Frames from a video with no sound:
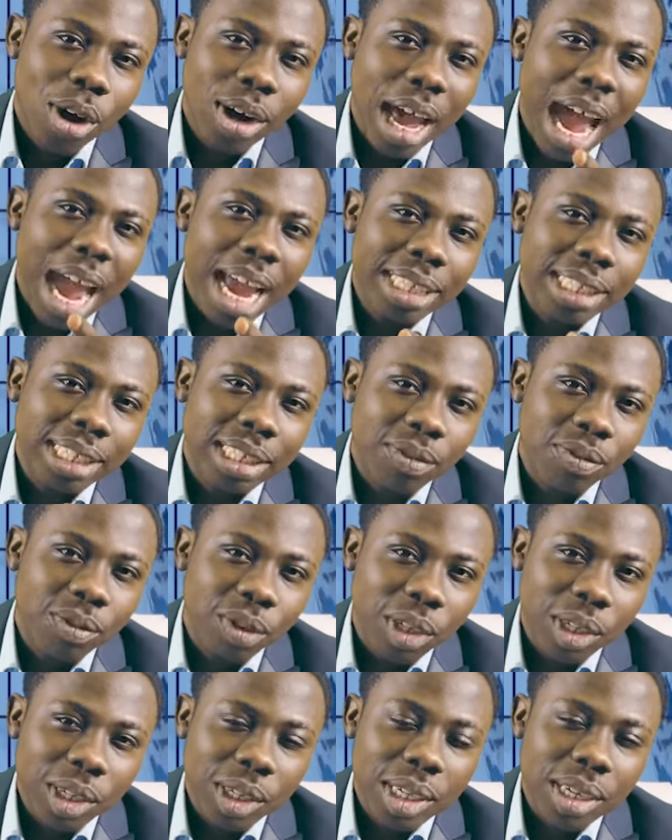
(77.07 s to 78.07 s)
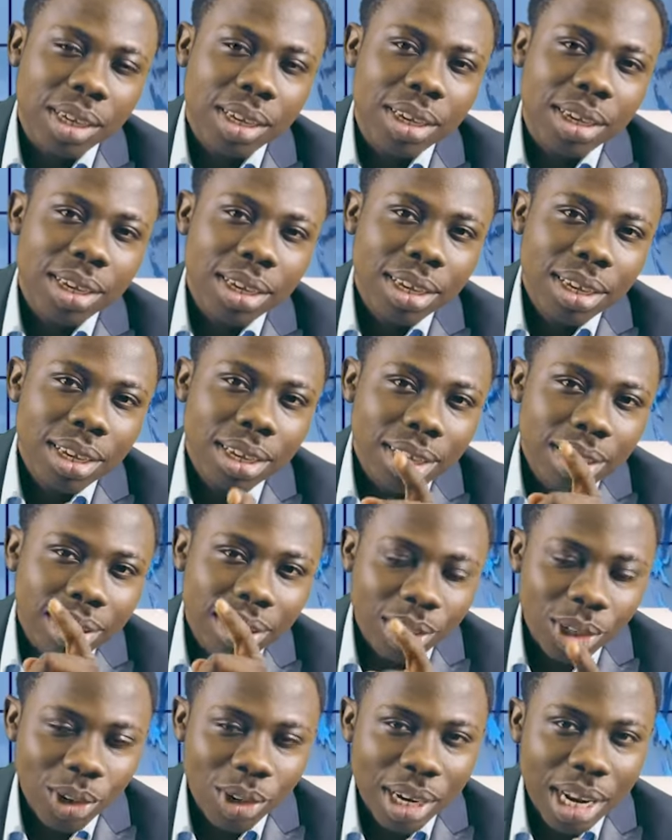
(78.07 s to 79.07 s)
High TV.
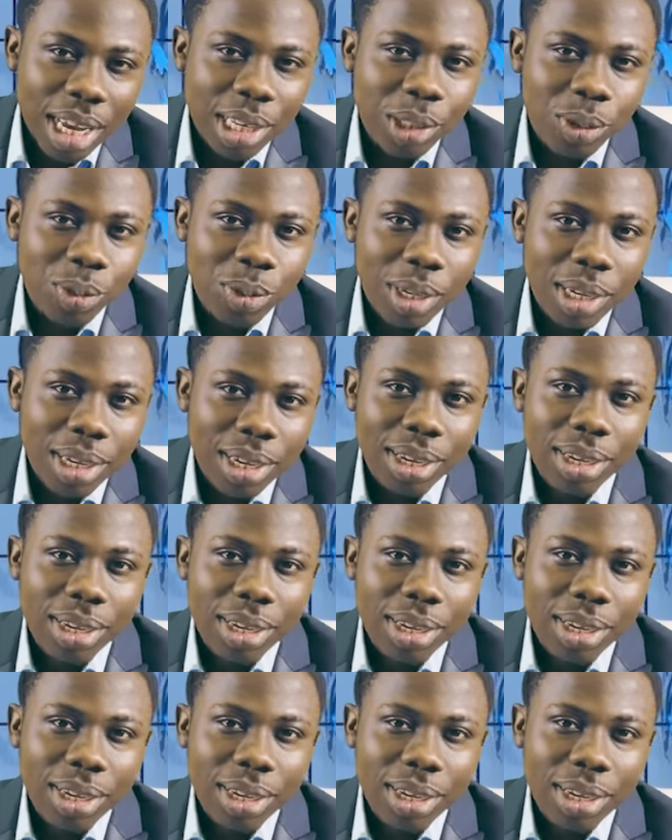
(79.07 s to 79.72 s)
See you next week.